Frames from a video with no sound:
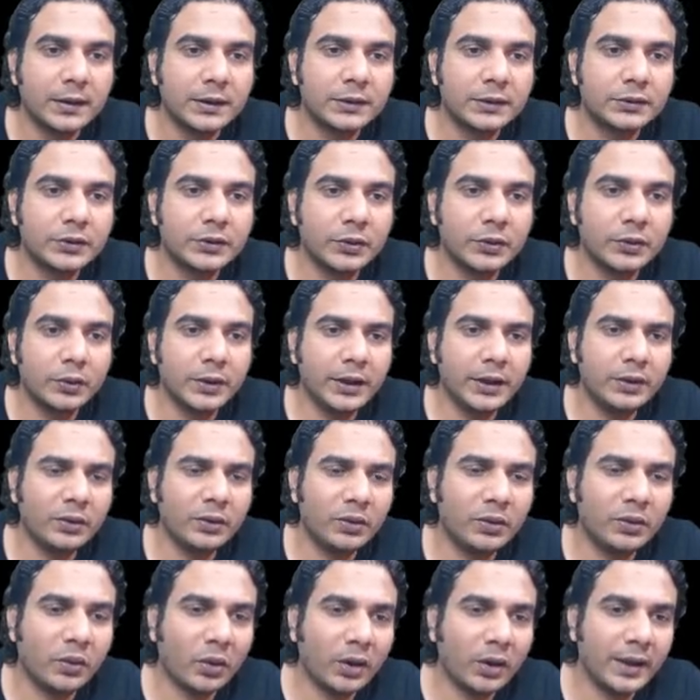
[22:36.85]
So no need
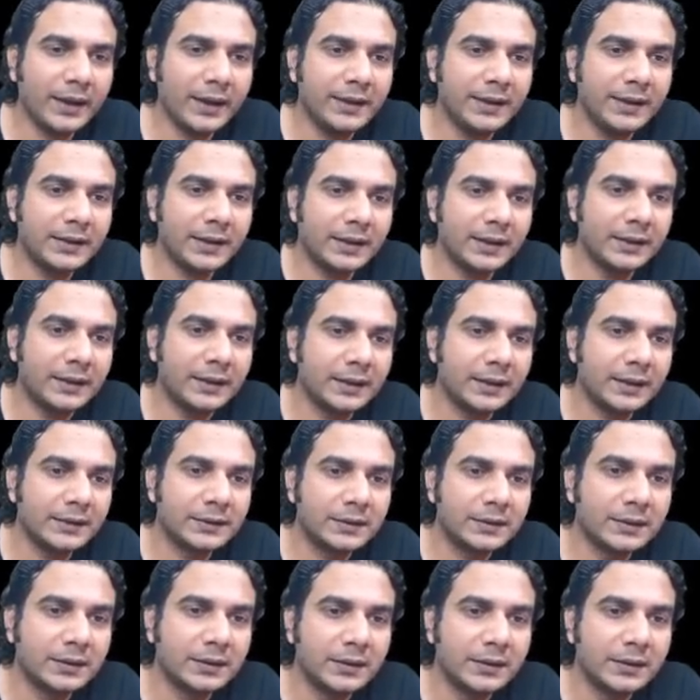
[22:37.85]
to draw anything in
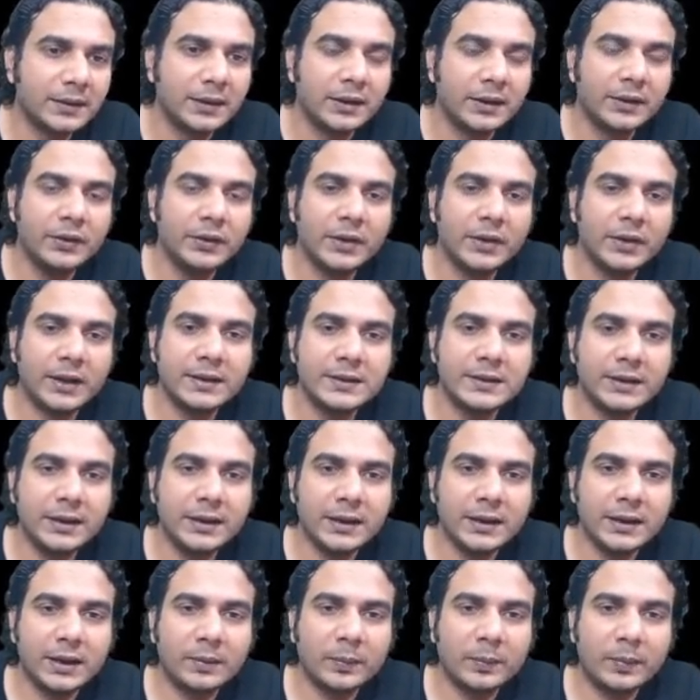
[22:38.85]
this. You can see
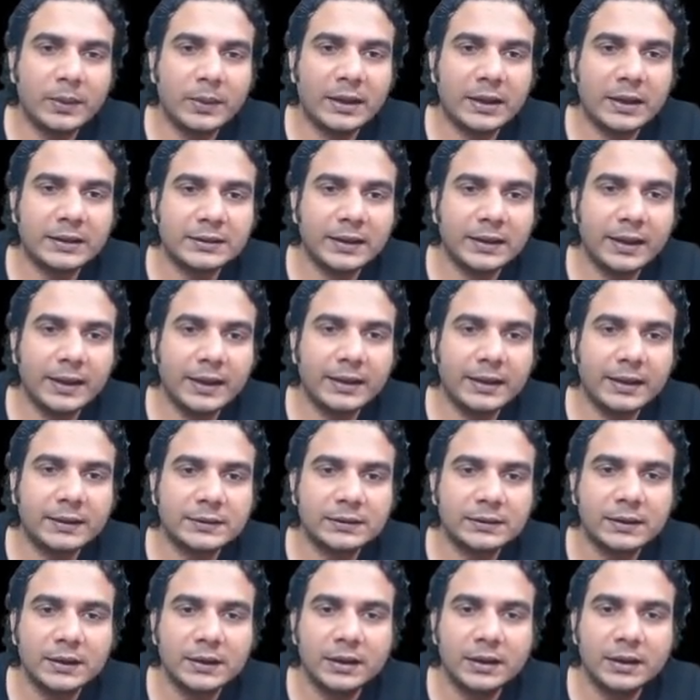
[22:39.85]
that plus
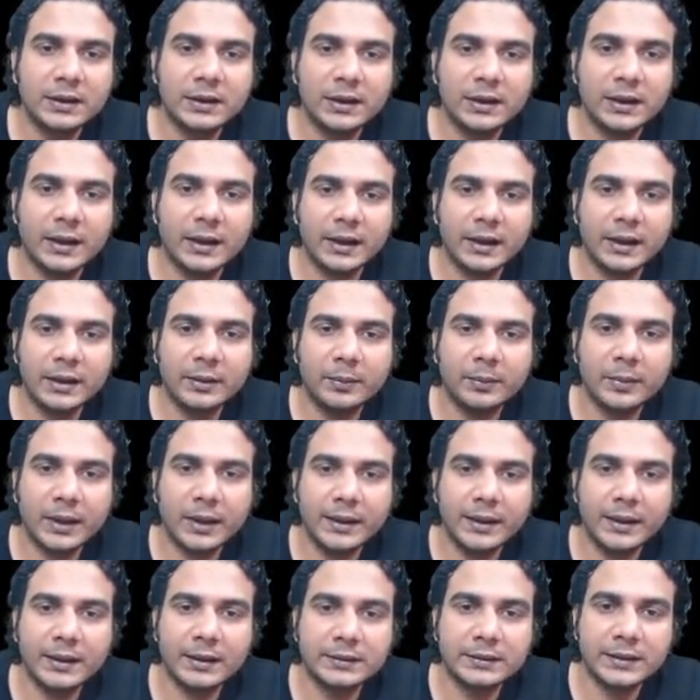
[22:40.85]
x and
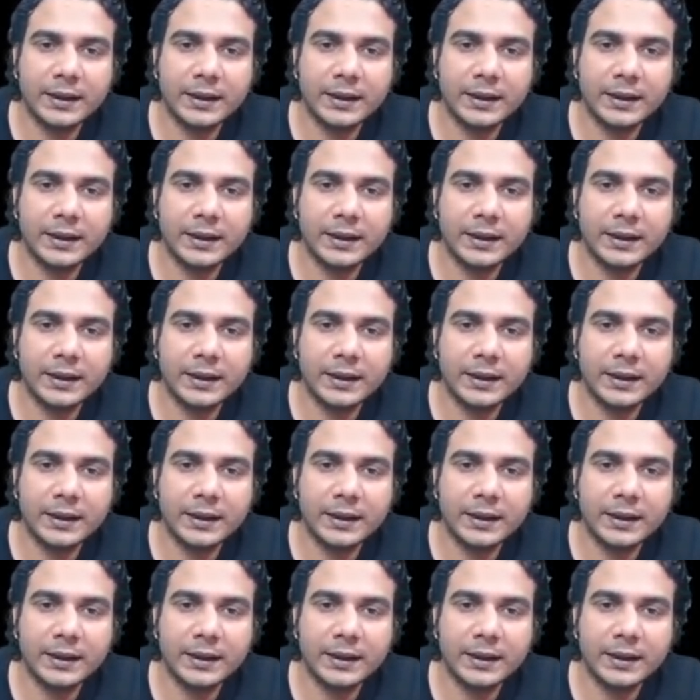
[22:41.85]
minus